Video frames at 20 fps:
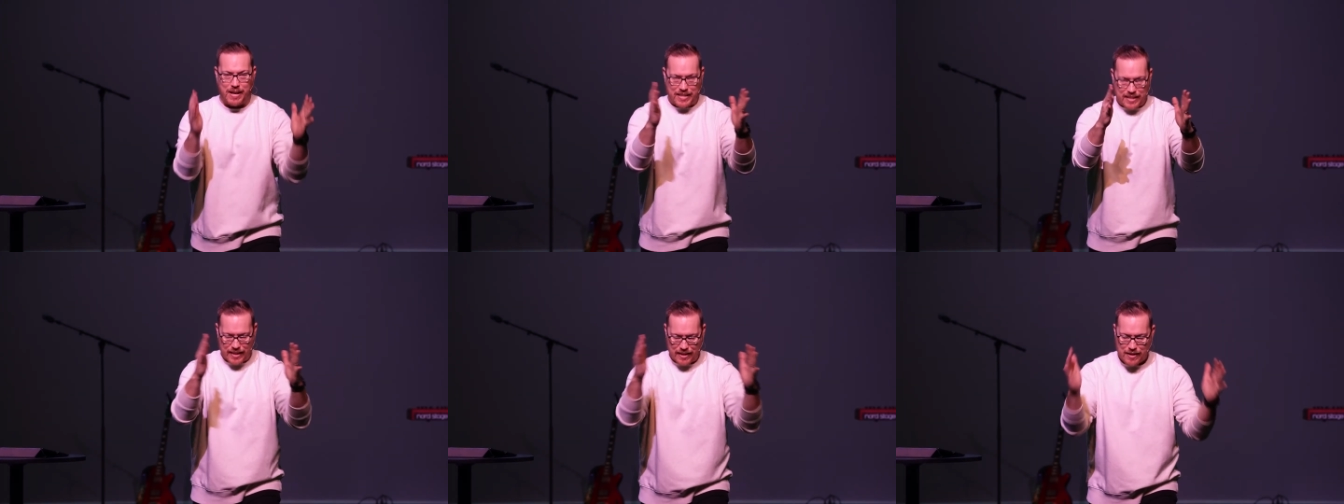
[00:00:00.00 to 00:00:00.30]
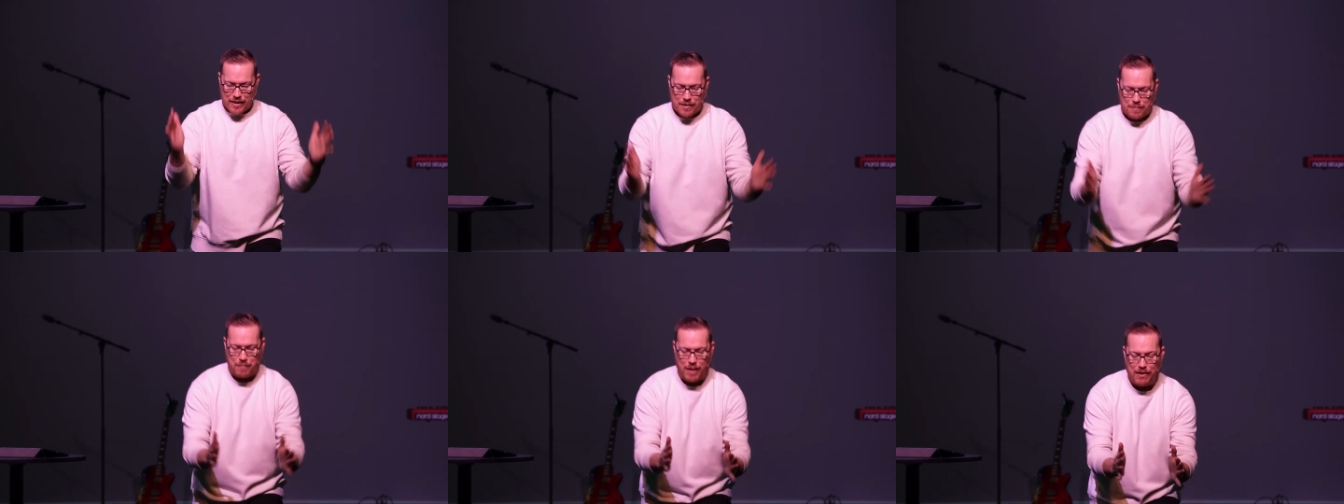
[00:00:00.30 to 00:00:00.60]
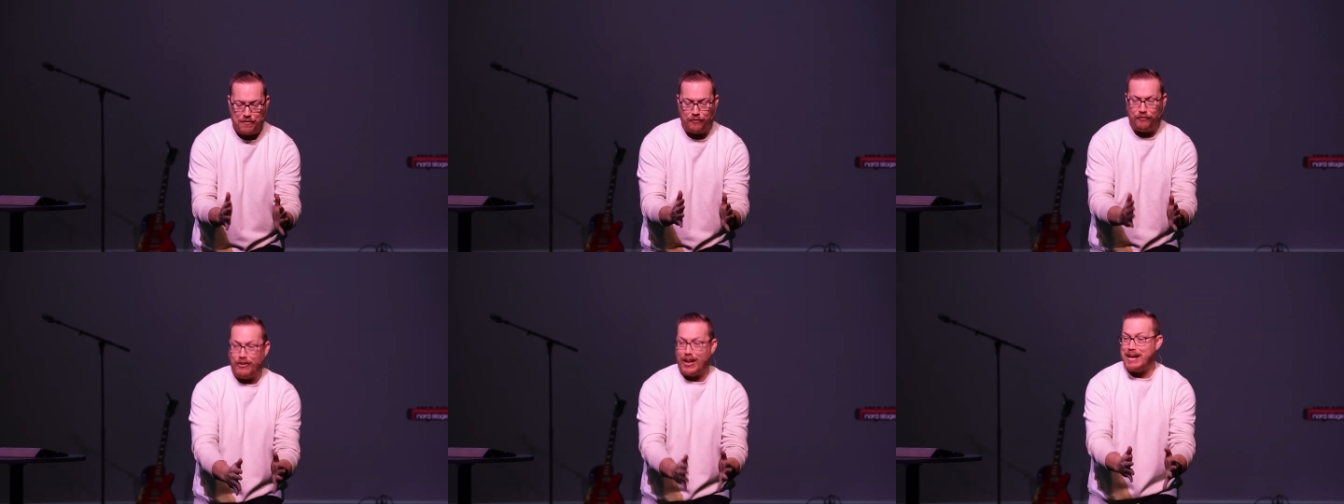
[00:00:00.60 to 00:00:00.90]
my clan,
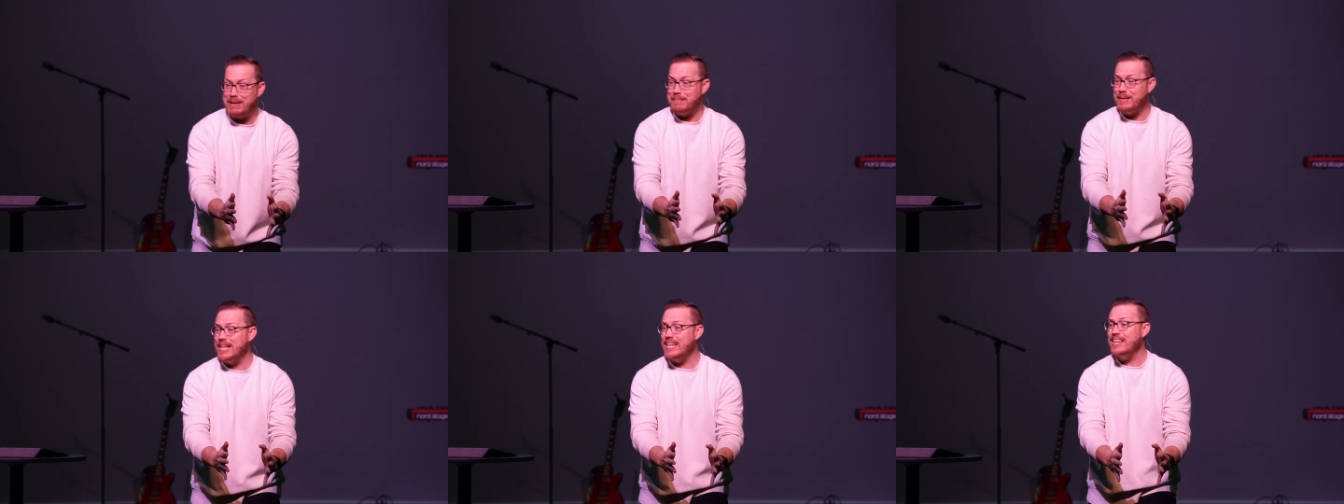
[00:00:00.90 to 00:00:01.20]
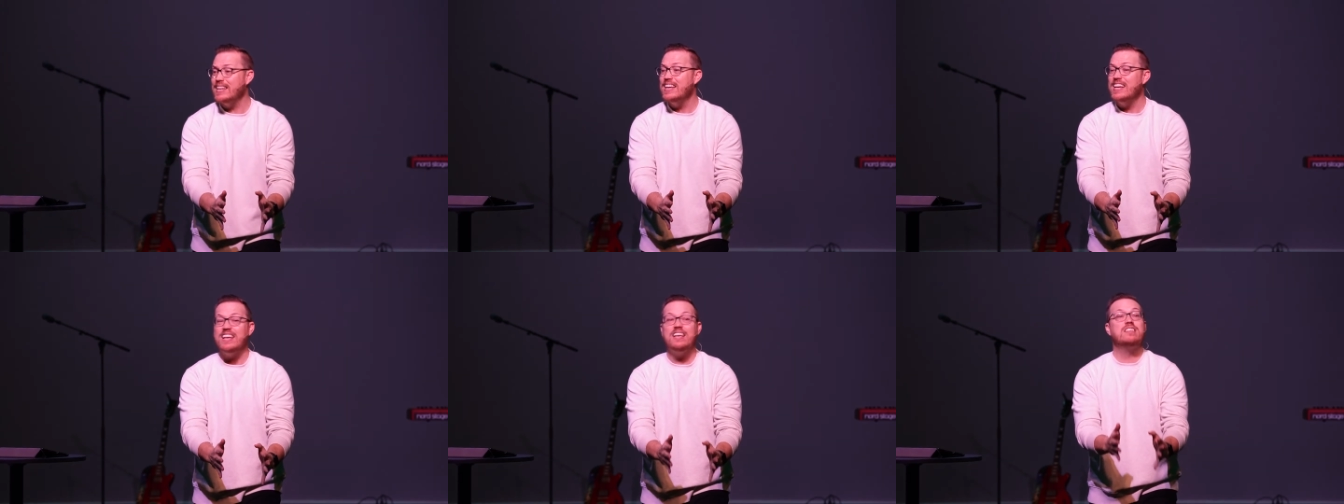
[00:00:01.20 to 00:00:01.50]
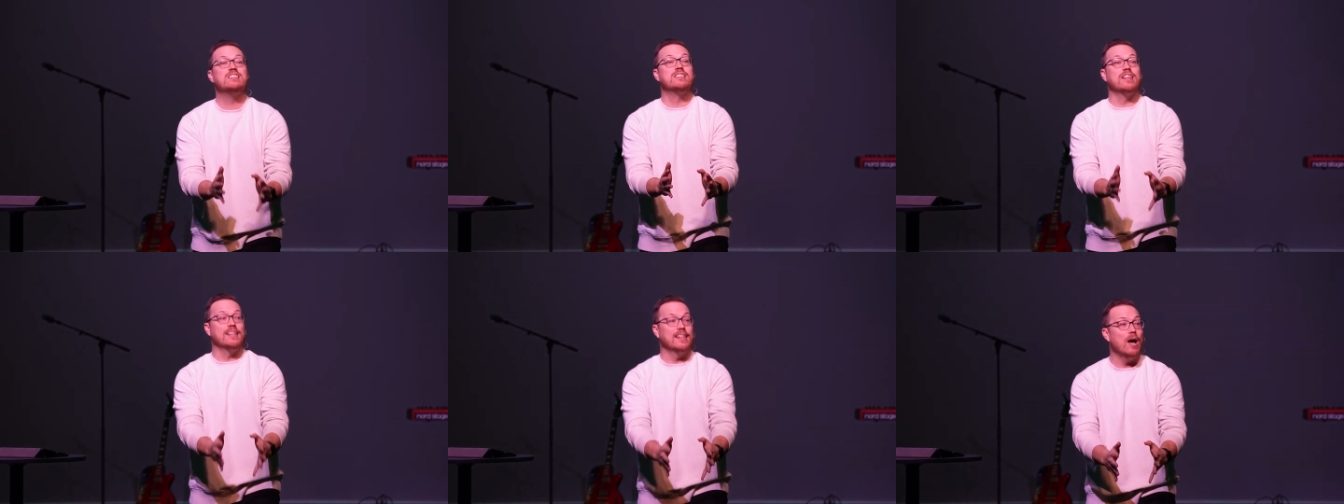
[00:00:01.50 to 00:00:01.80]
my family
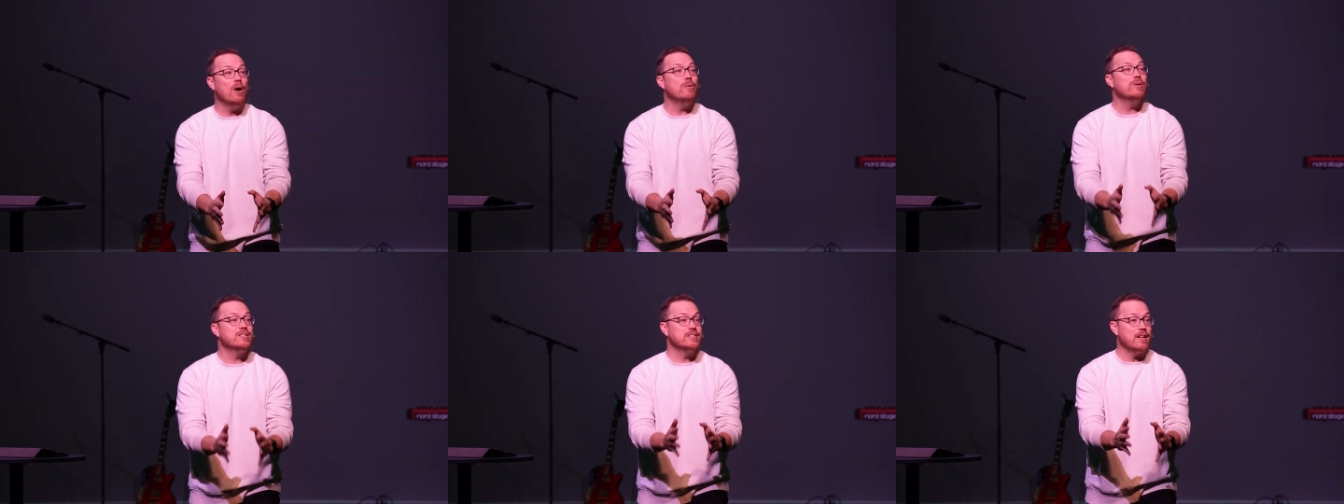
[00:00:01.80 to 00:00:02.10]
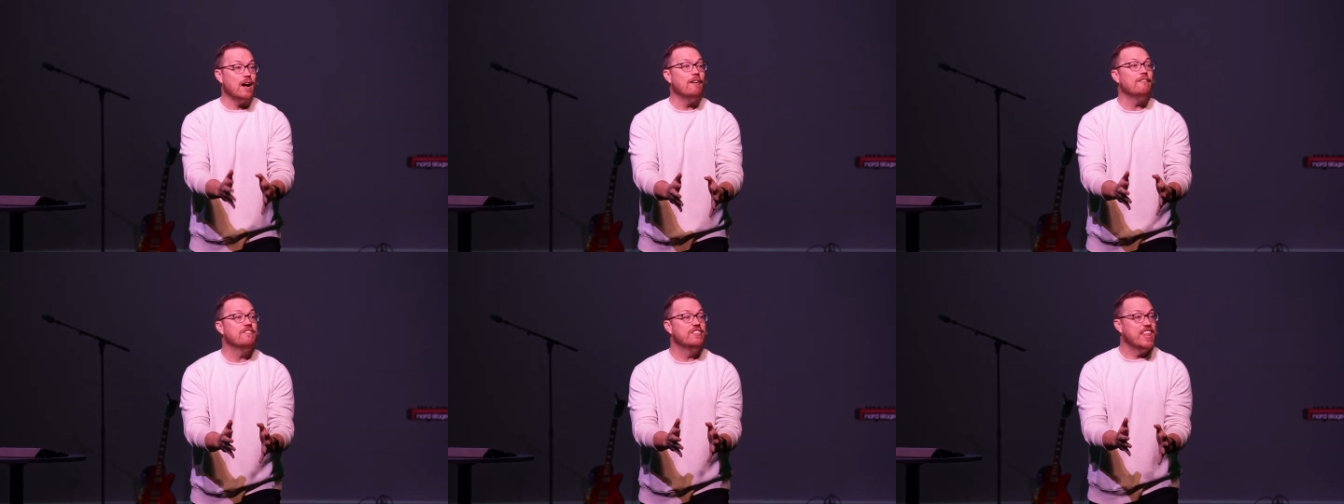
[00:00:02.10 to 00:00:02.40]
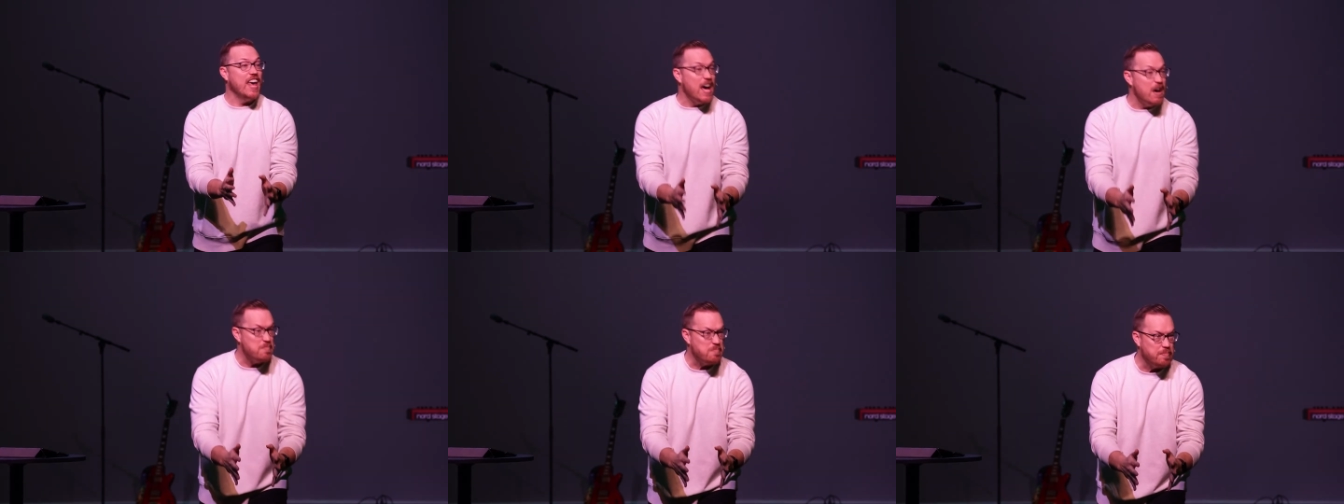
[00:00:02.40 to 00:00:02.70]
is the lowest of
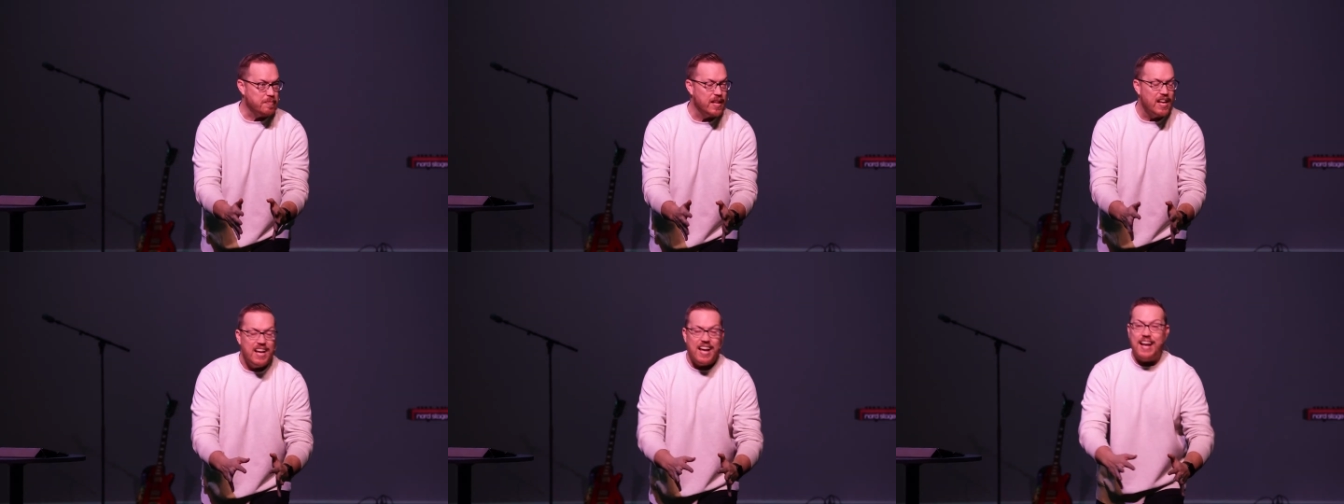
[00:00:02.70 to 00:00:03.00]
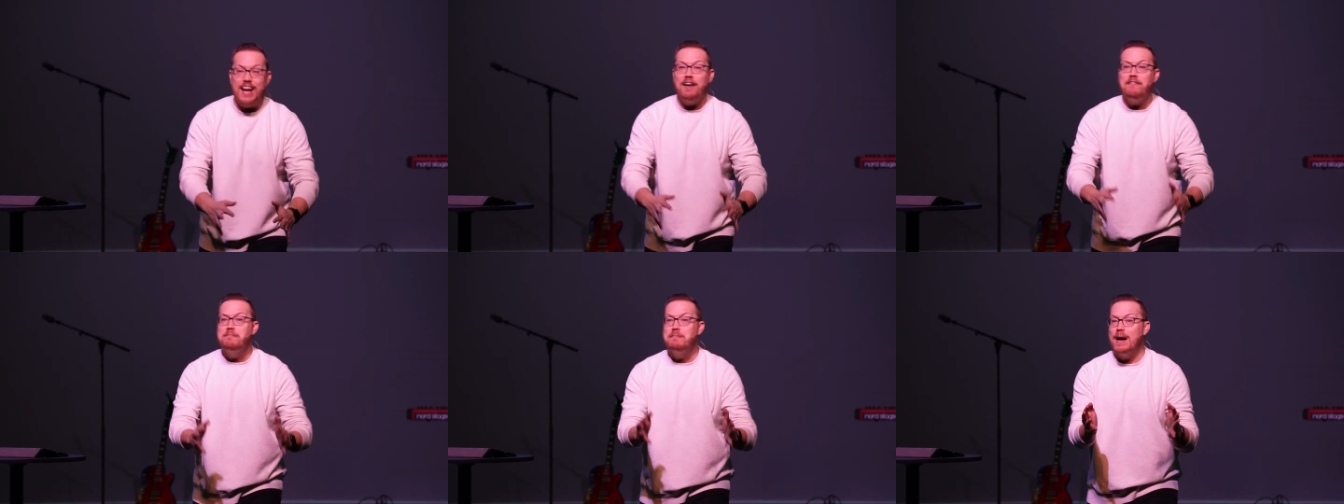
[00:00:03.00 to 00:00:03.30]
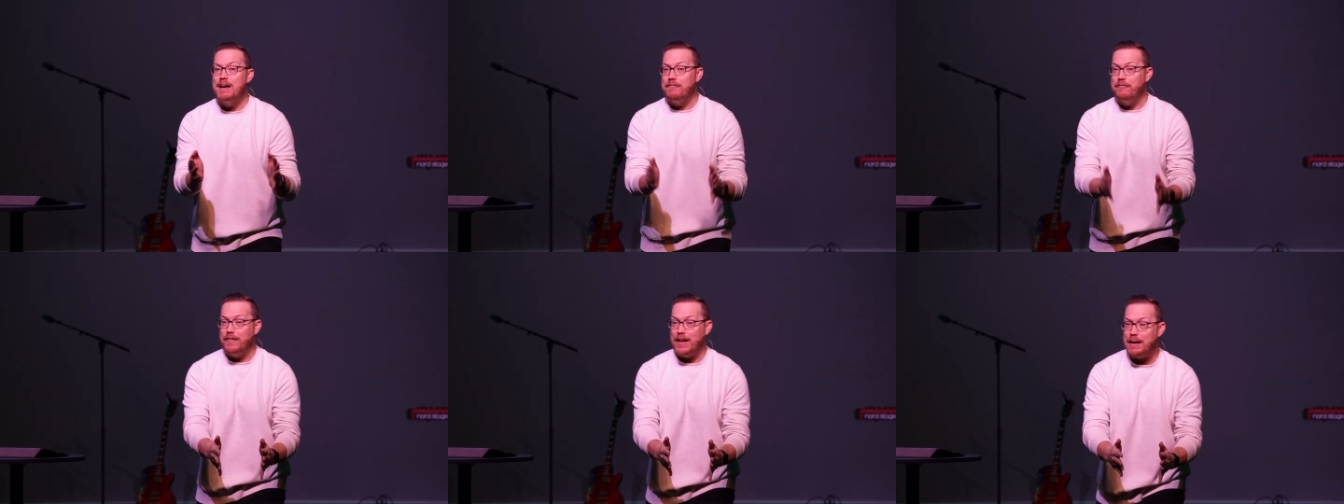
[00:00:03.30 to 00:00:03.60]
them. And of
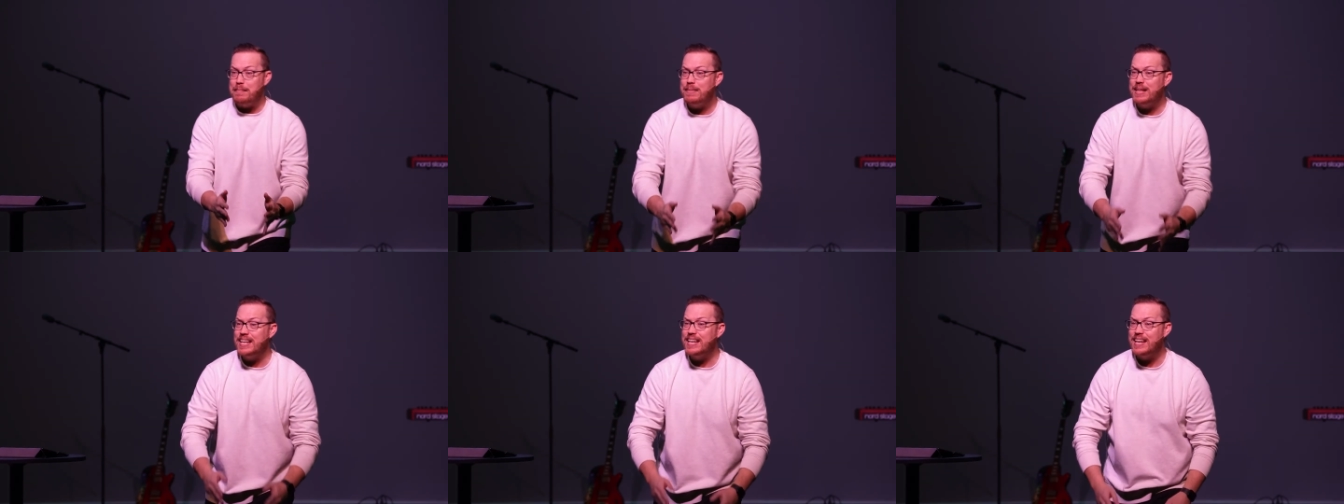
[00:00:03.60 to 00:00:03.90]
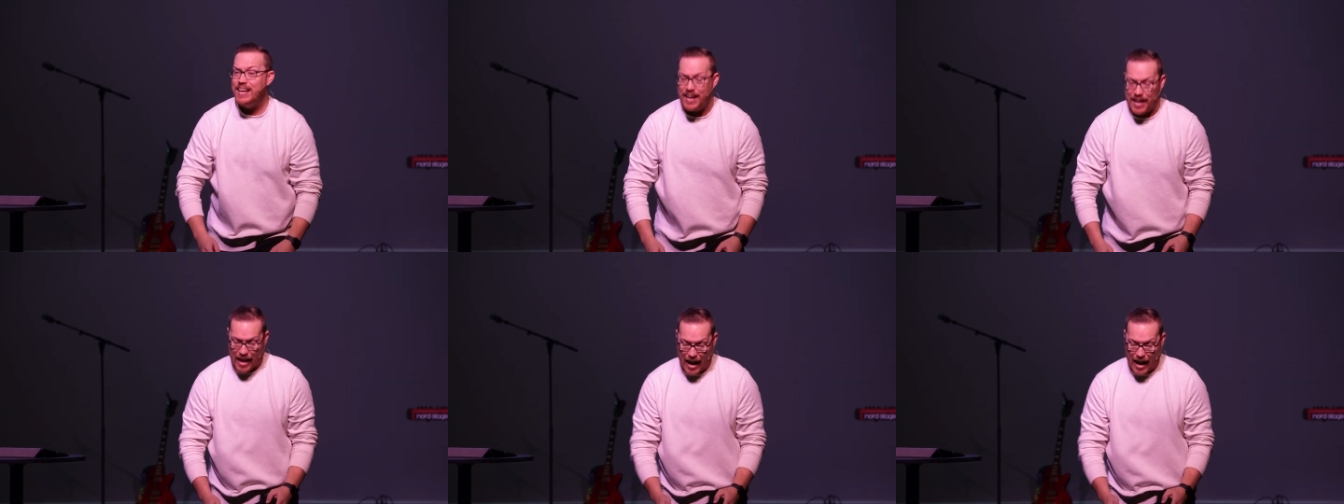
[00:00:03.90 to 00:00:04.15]
my family,